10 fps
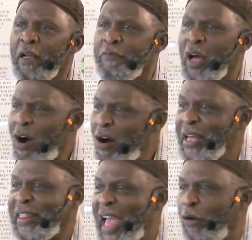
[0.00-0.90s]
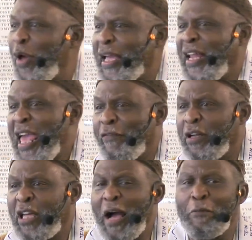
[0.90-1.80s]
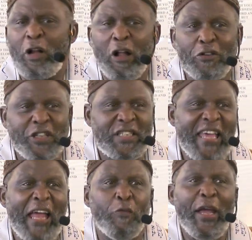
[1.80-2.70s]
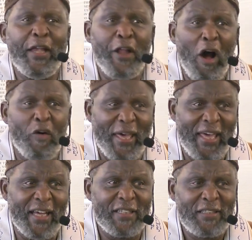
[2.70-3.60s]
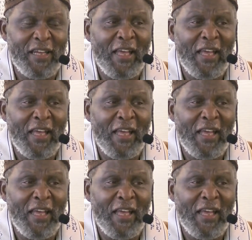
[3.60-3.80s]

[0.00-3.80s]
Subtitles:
The only thing we can even come close to saying we know is